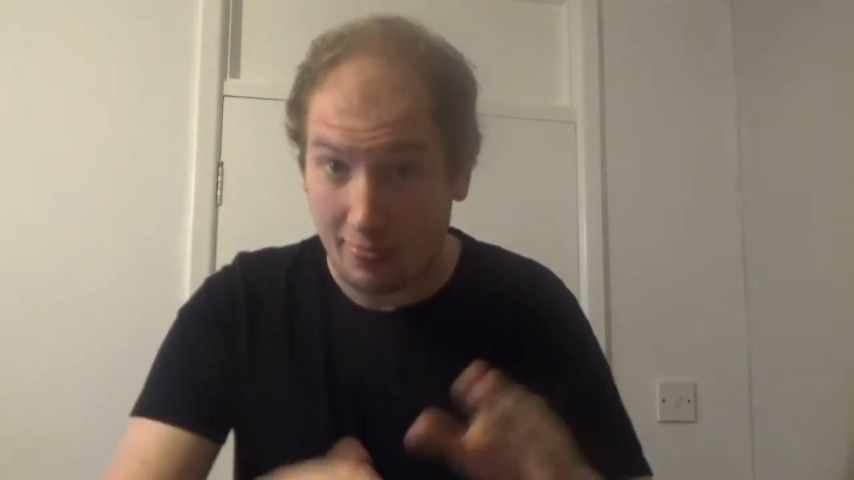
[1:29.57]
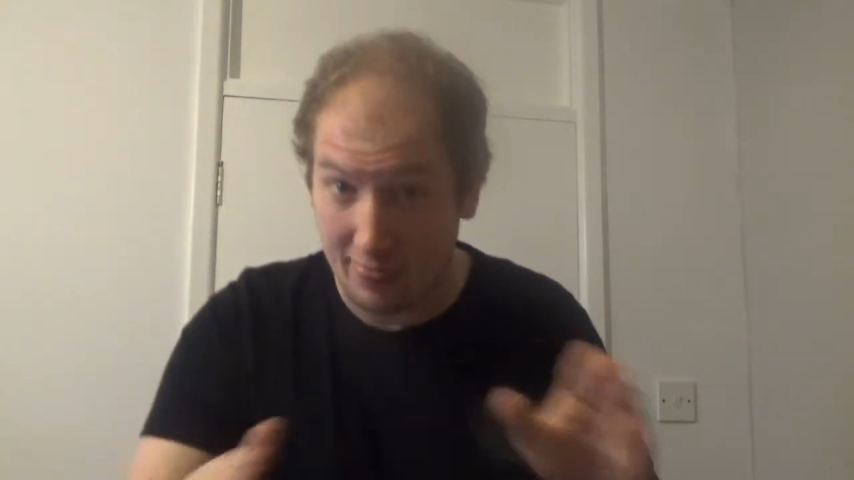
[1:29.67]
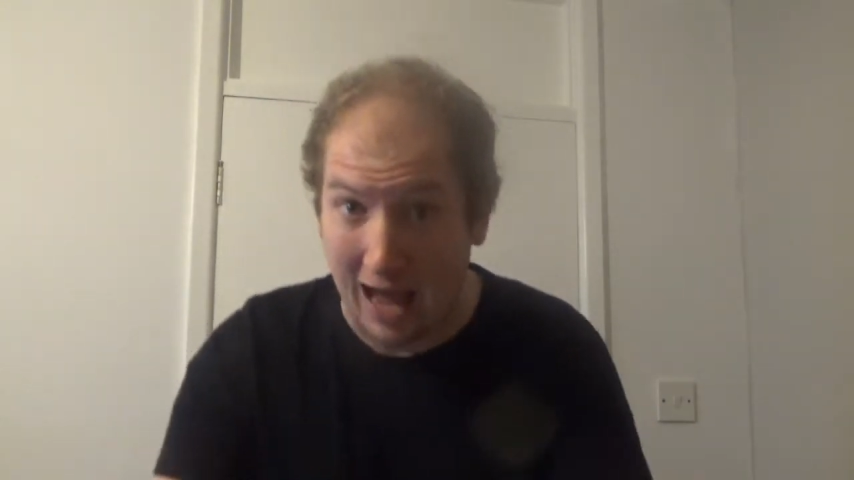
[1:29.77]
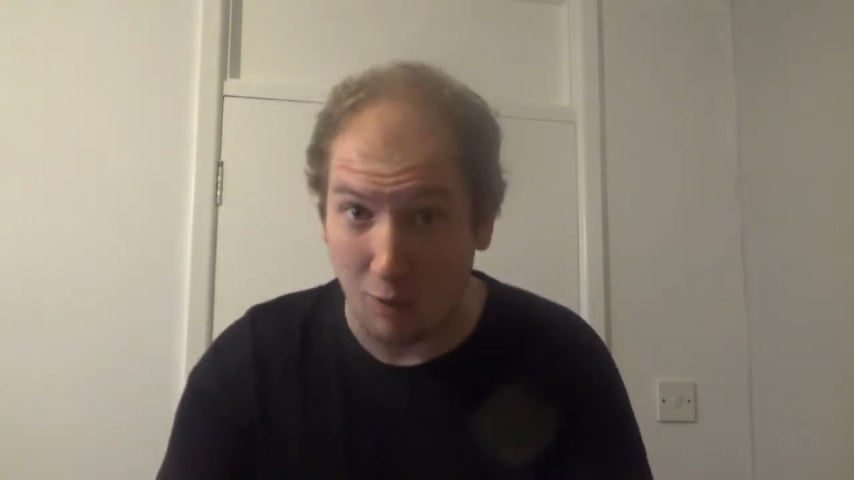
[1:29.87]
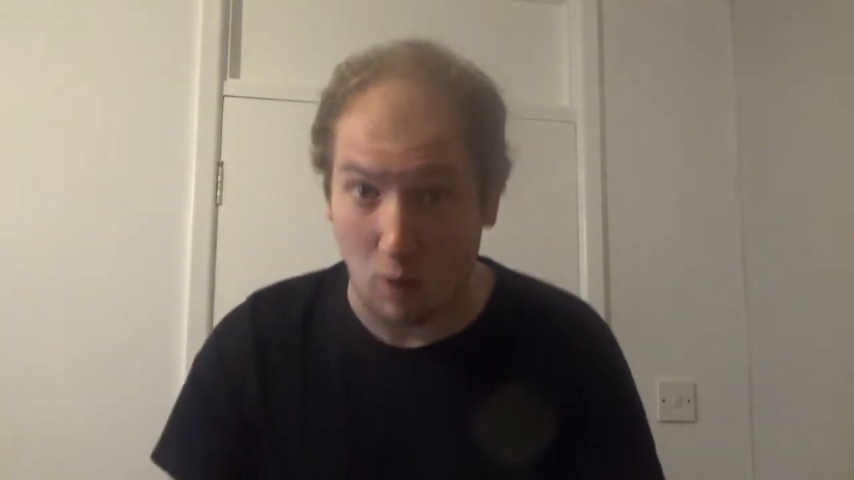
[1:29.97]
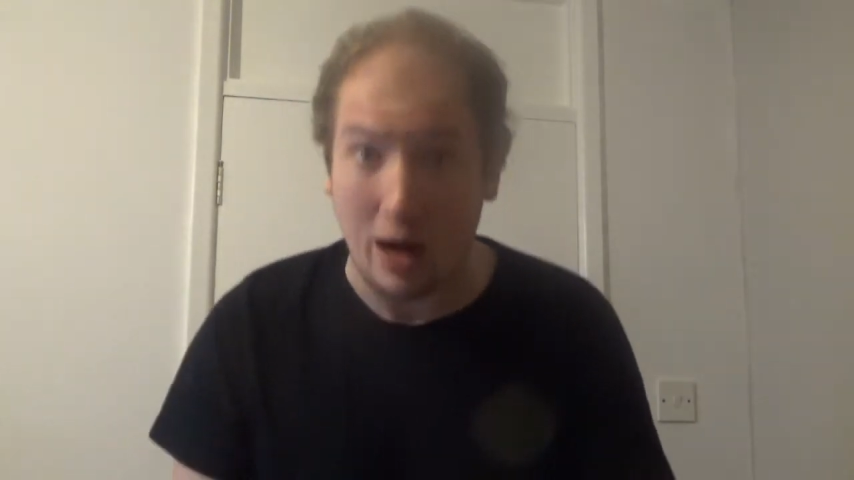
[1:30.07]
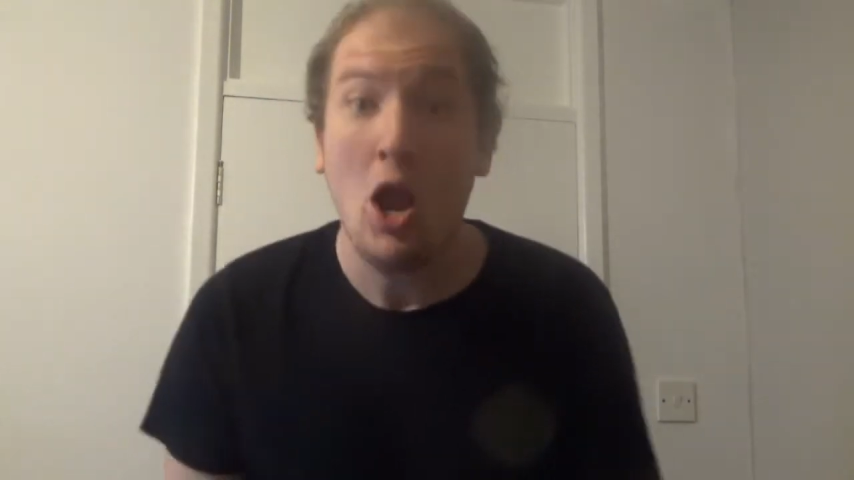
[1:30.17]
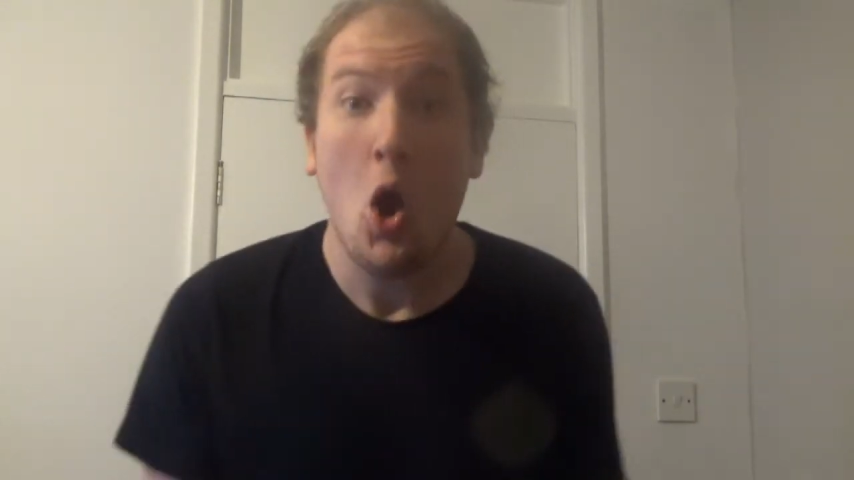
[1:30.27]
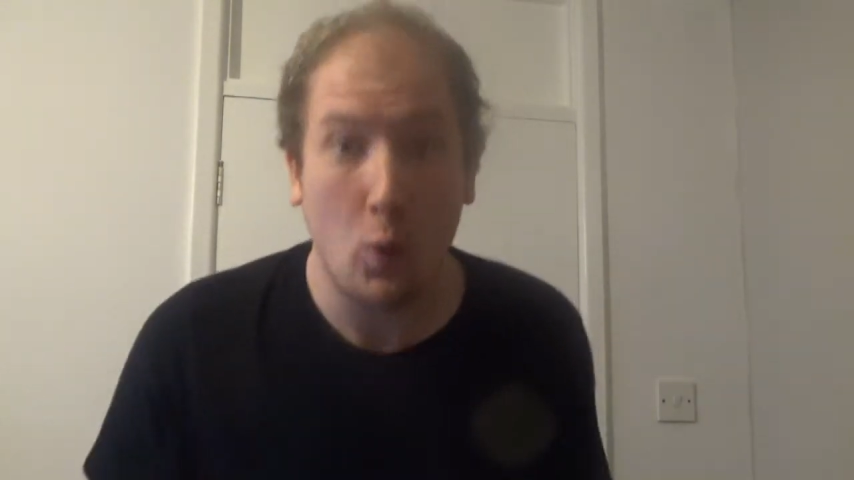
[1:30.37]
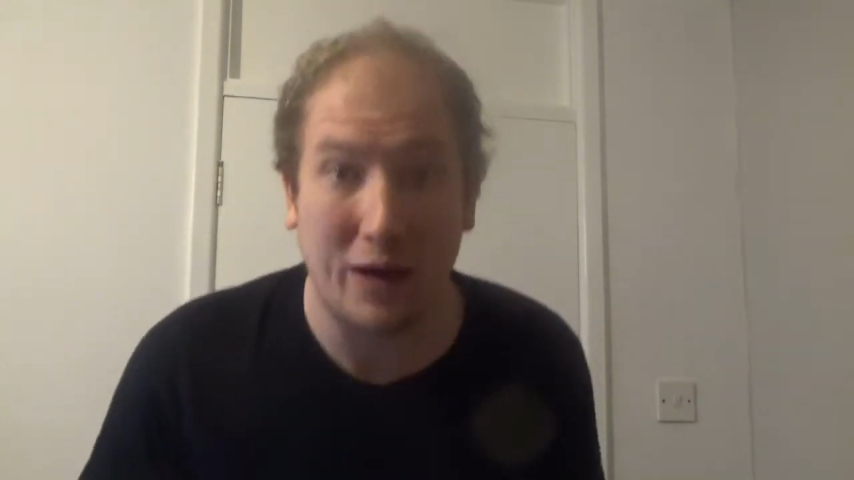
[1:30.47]
That
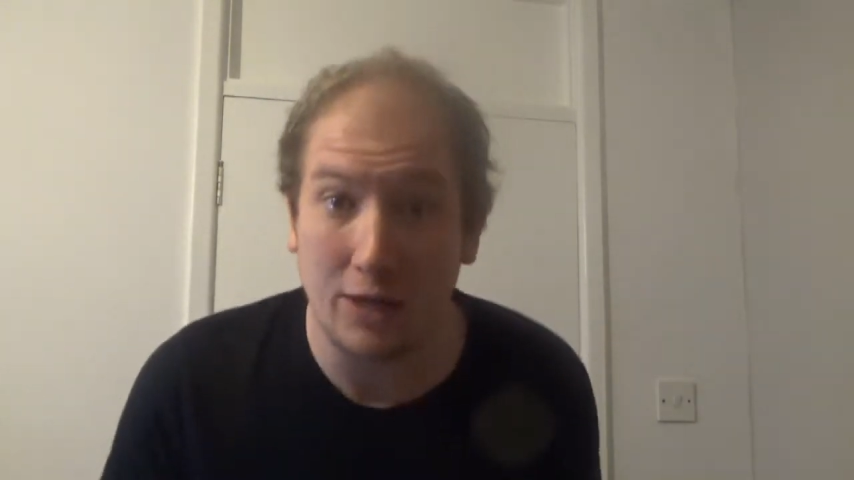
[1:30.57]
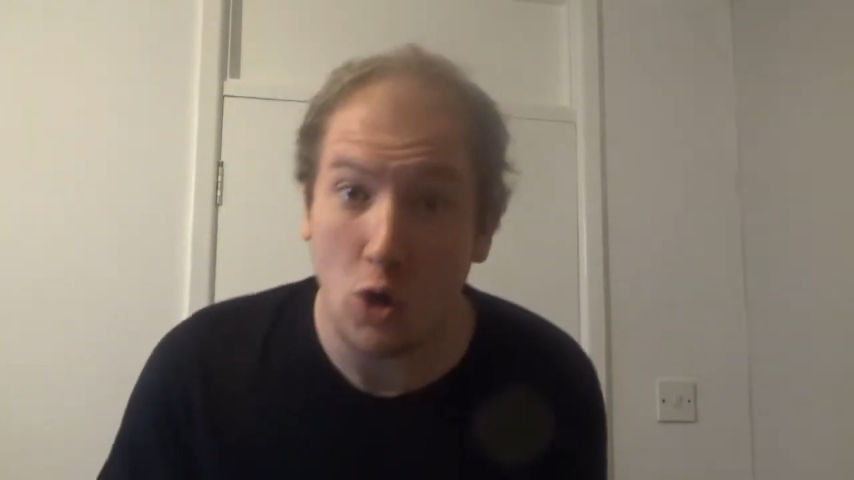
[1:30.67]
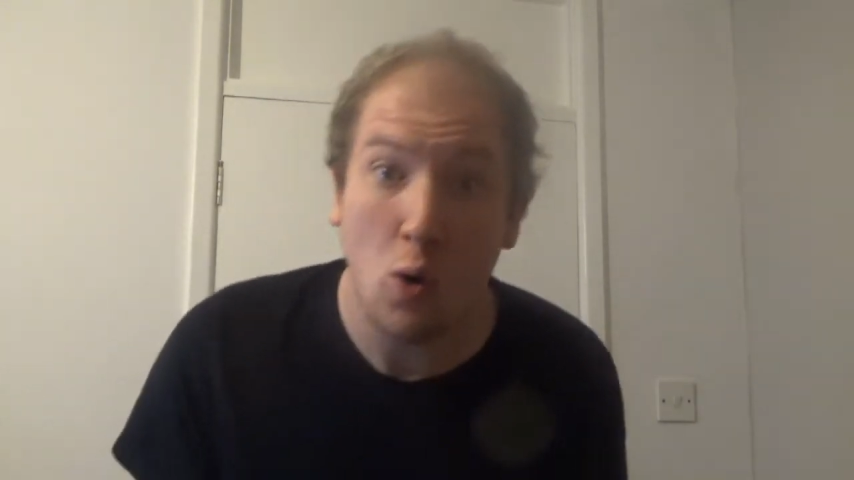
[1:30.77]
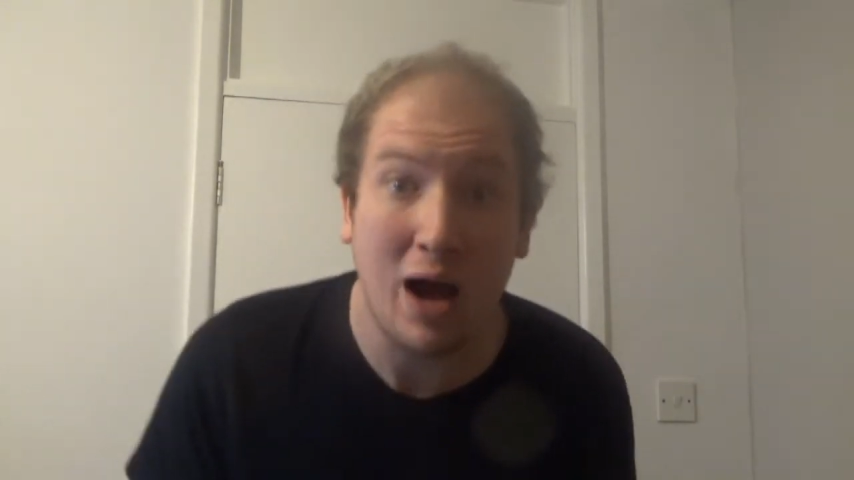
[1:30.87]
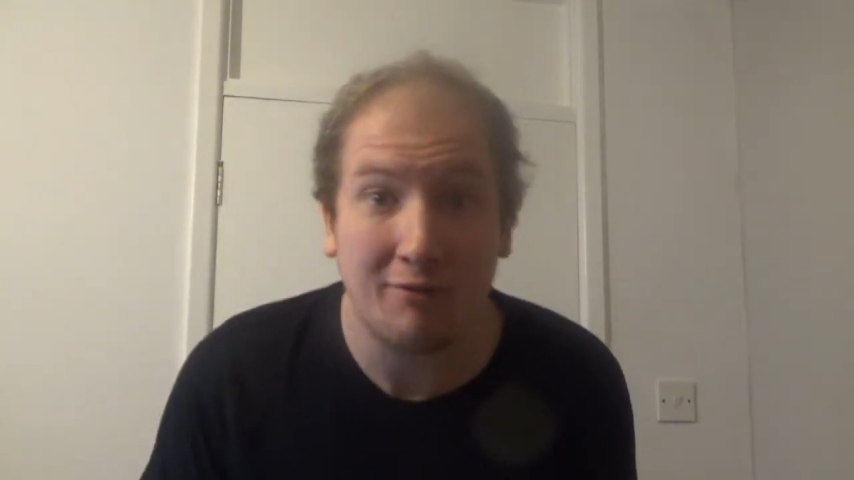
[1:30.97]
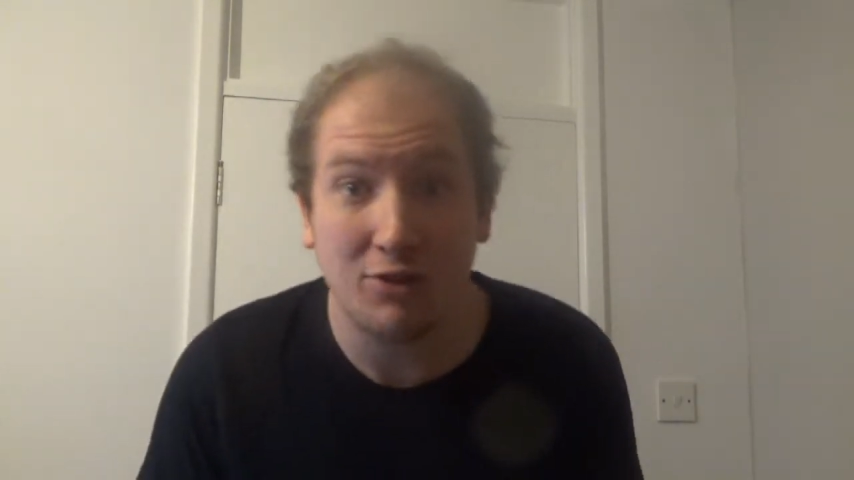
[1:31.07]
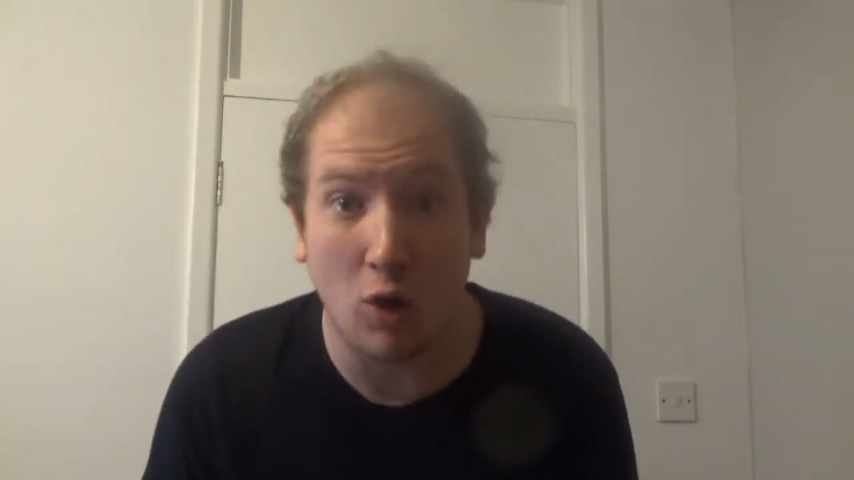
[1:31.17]
way, we can all have